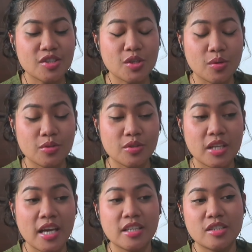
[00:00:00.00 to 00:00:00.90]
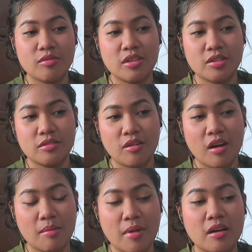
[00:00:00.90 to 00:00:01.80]
So today I just want to
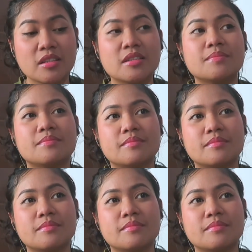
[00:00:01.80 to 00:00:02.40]
talk about,